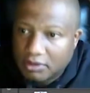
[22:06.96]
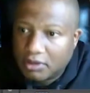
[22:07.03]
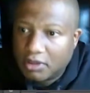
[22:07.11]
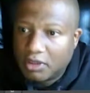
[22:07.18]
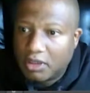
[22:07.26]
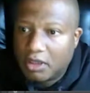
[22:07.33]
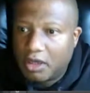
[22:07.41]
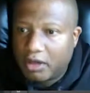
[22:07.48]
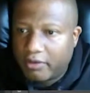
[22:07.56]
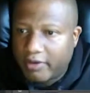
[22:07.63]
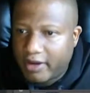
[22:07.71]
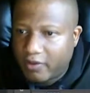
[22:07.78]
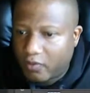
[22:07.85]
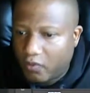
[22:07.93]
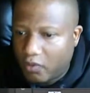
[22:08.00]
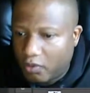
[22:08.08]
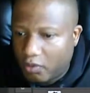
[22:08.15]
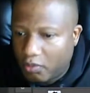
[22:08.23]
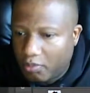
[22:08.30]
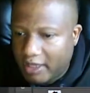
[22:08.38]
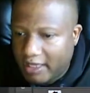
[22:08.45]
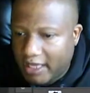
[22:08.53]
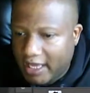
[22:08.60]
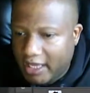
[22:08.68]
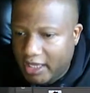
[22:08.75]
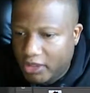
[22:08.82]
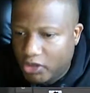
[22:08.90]
All right, we'll make a
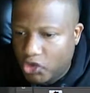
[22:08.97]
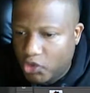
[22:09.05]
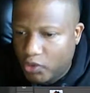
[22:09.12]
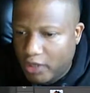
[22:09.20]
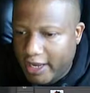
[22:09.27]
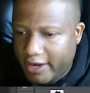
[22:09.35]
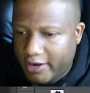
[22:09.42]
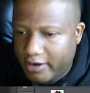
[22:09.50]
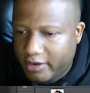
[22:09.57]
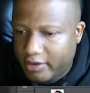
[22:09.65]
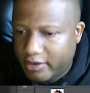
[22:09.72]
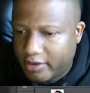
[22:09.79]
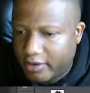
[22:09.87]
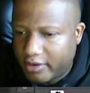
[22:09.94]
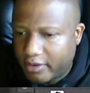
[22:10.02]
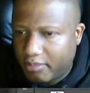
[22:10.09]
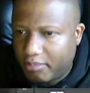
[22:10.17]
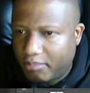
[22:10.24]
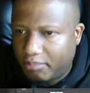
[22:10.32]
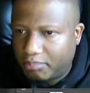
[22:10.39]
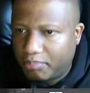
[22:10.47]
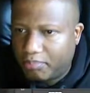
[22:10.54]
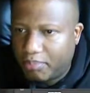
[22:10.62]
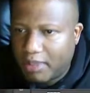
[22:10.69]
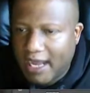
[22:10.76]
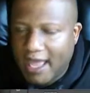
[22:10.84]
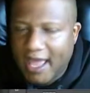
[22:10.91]
new layer.
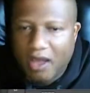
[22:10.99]
Plow.